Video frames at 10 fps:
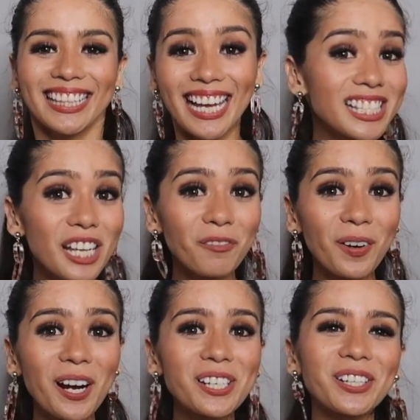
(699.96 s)
That's it for
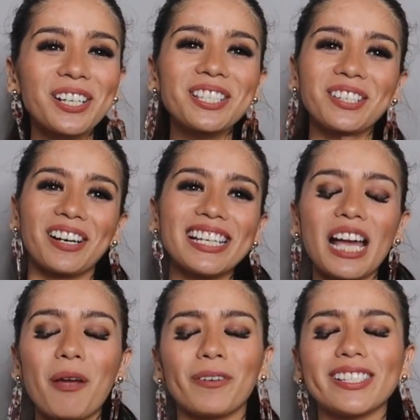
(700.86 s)
our short story
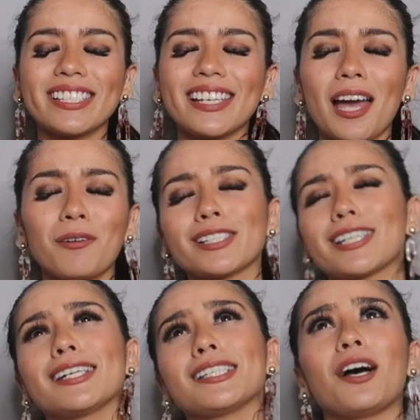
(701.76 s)
time for today. I wish
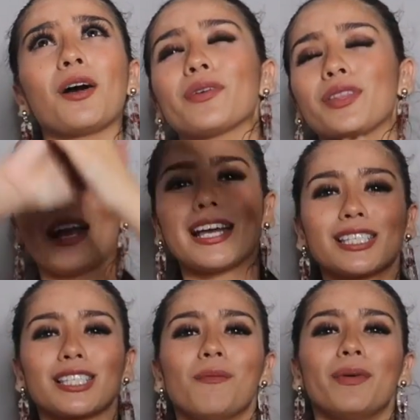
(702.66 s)
I could talk with you guys
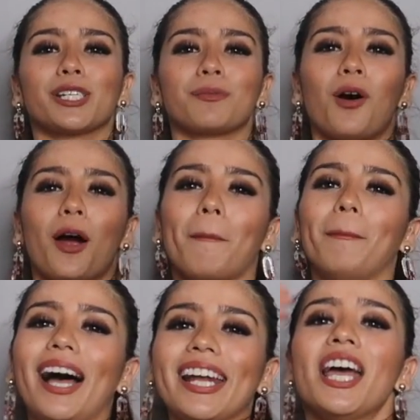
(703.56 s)
so much more,
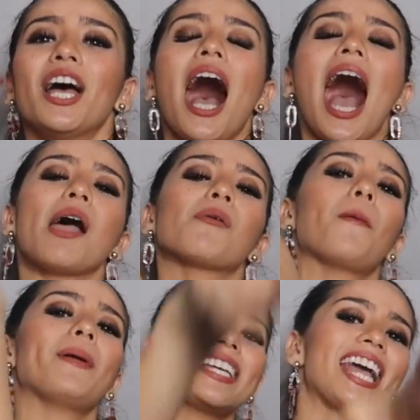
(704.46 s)
but I
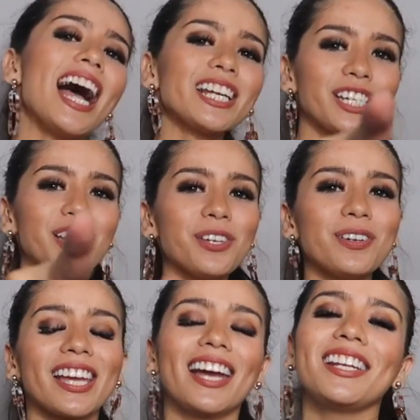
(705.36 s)
will be catching you
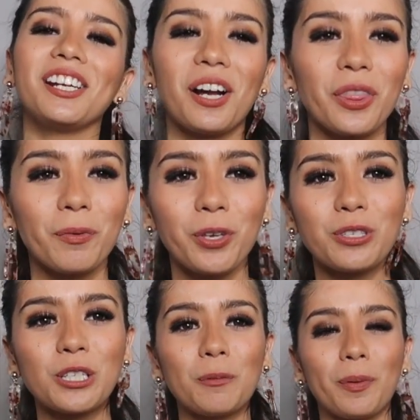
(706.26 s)
again here on the
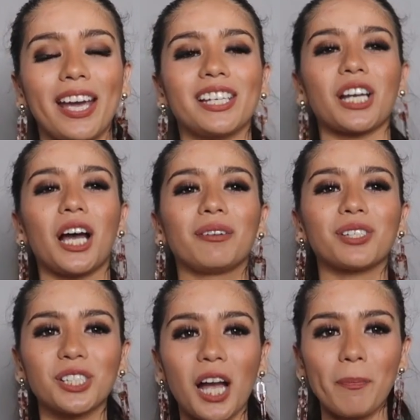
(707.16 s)
YouTube page of
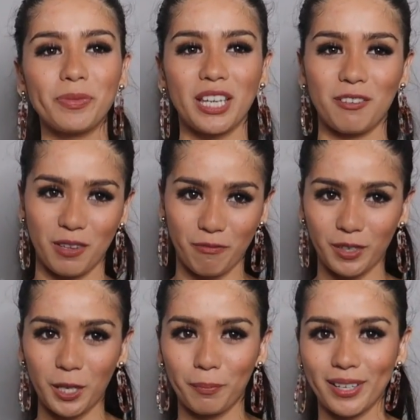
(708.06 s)
Shop TV
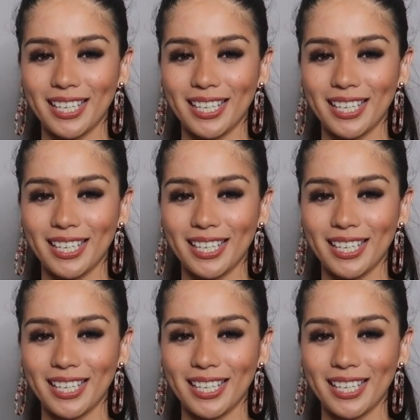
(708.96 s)
Philippines.